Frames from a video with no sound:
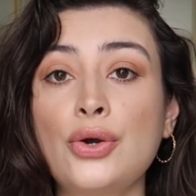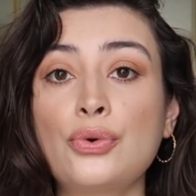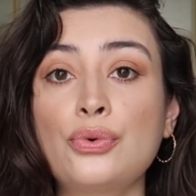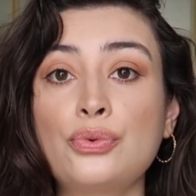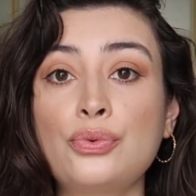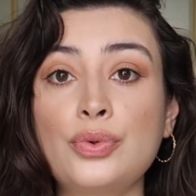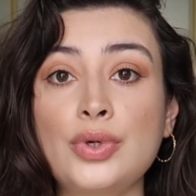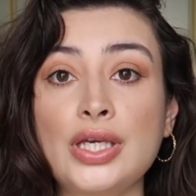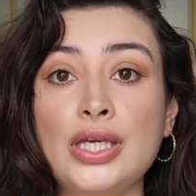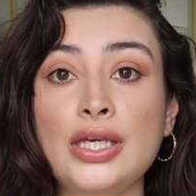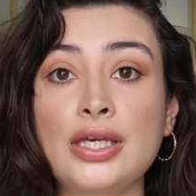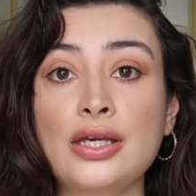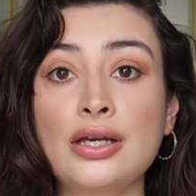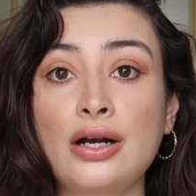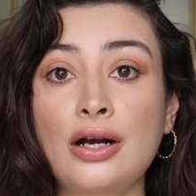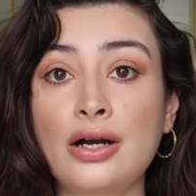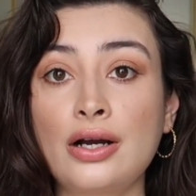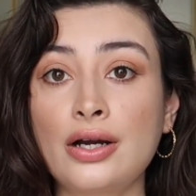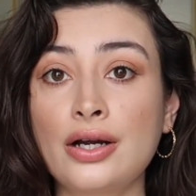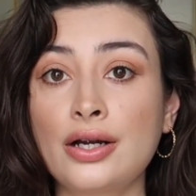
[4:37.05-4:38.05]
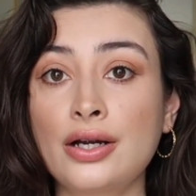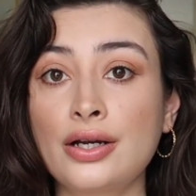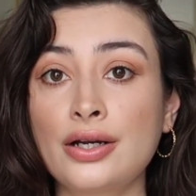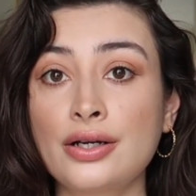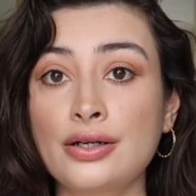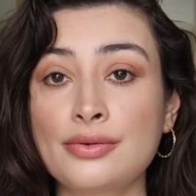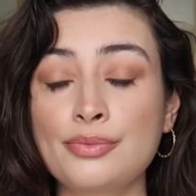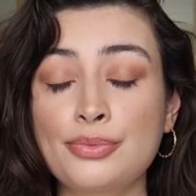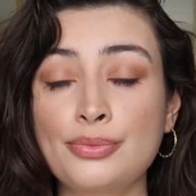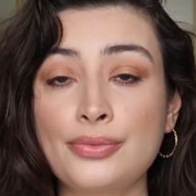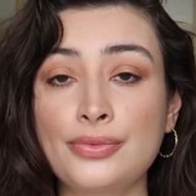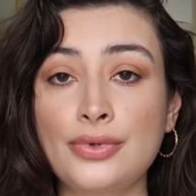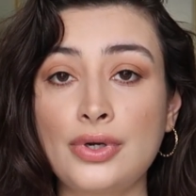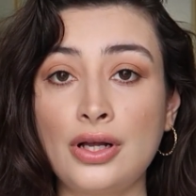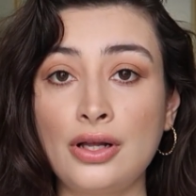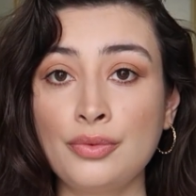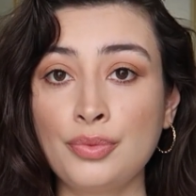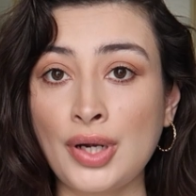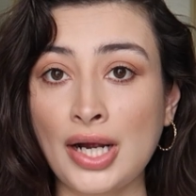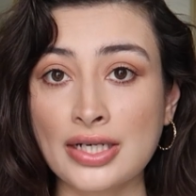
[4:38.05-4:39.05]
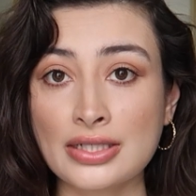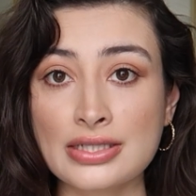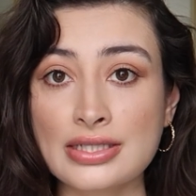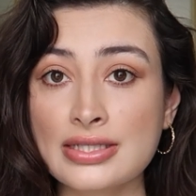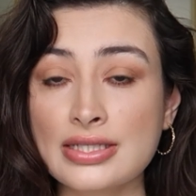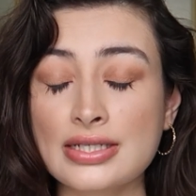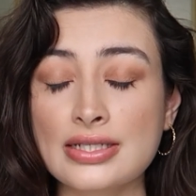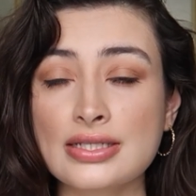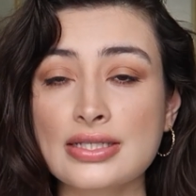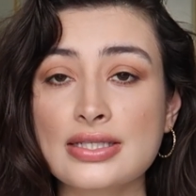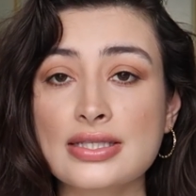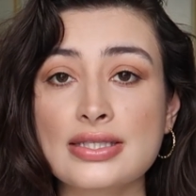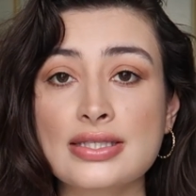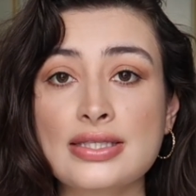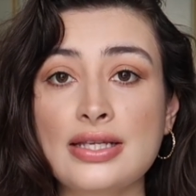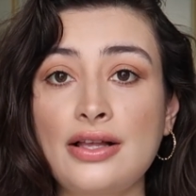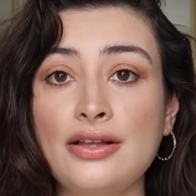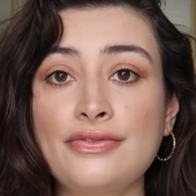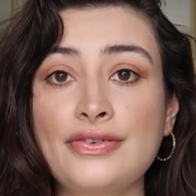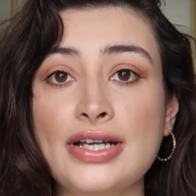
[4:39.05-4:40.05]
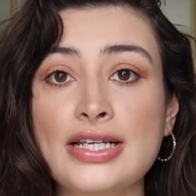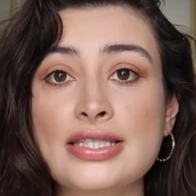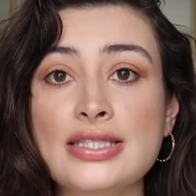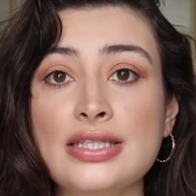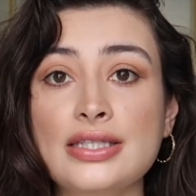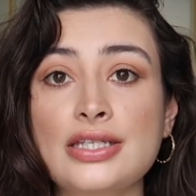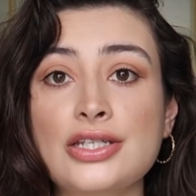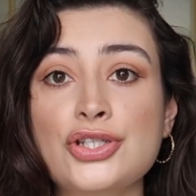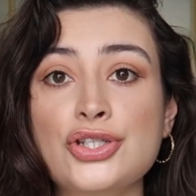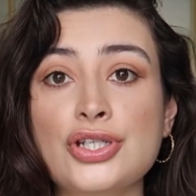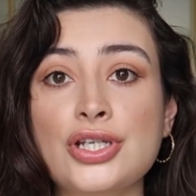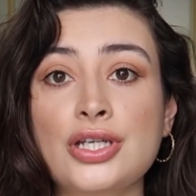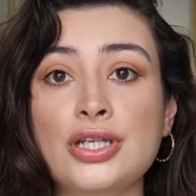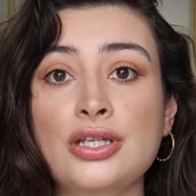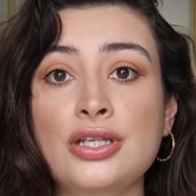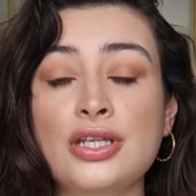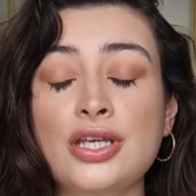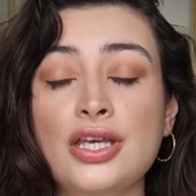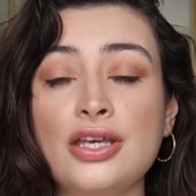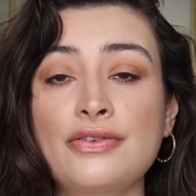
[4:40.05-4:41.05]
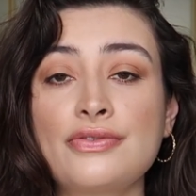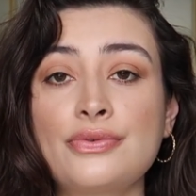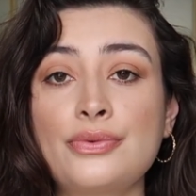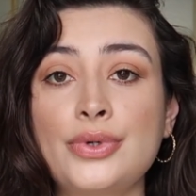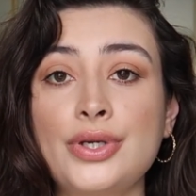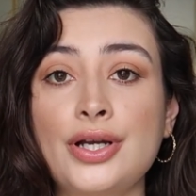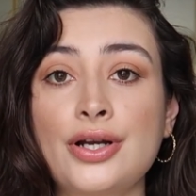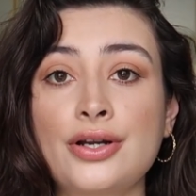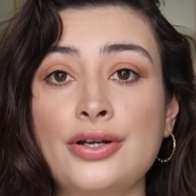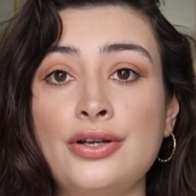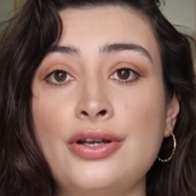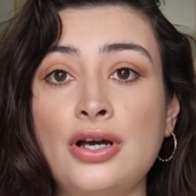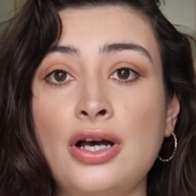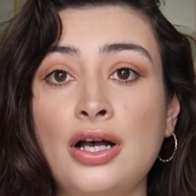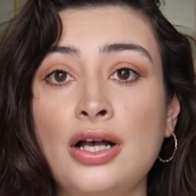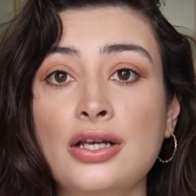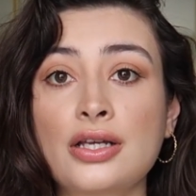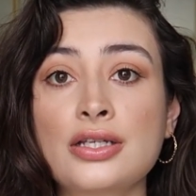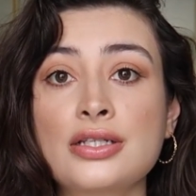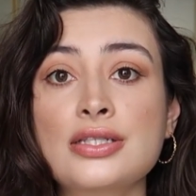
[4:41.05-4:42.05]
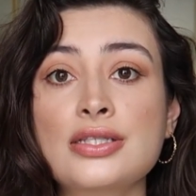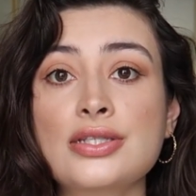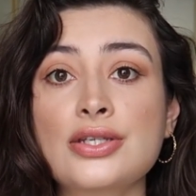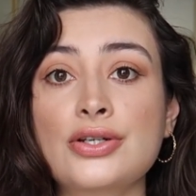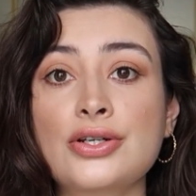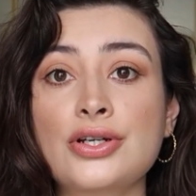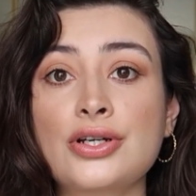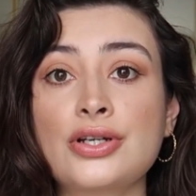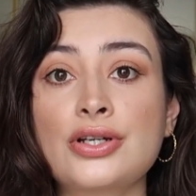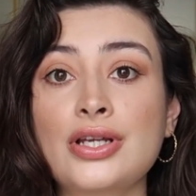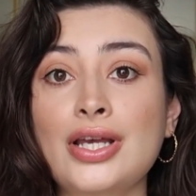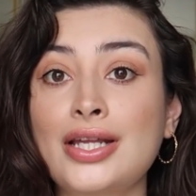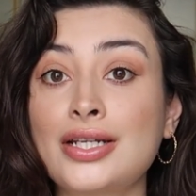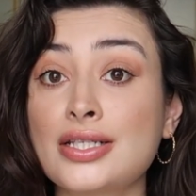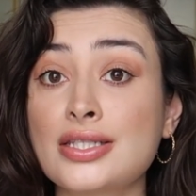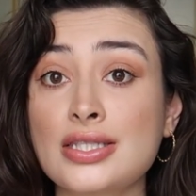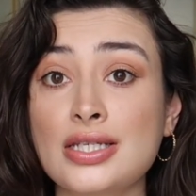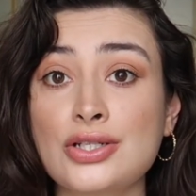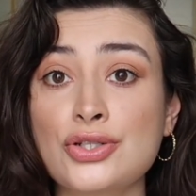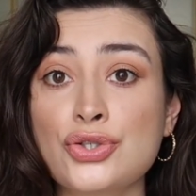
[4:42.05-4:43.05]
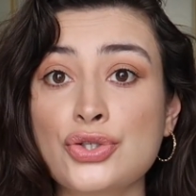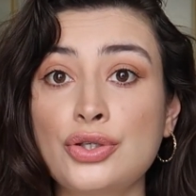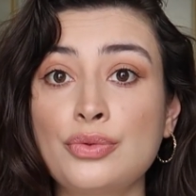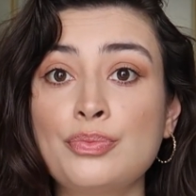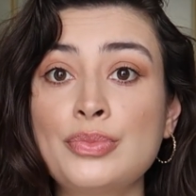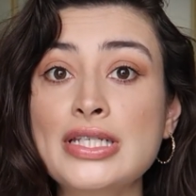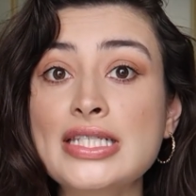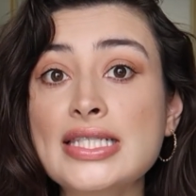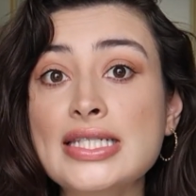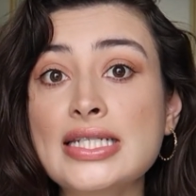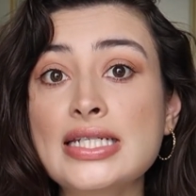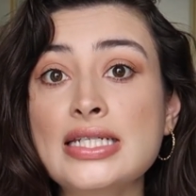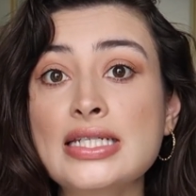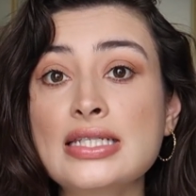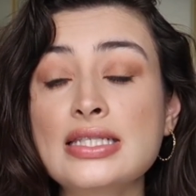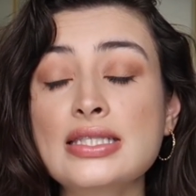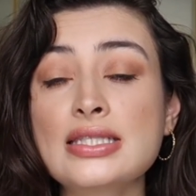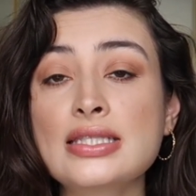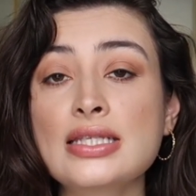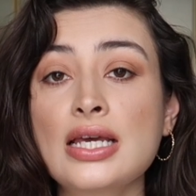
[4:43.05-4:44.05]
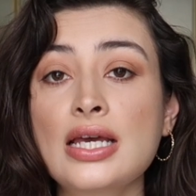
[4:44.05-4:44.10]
we are all practicing self-isolation if we are not considered an essential business.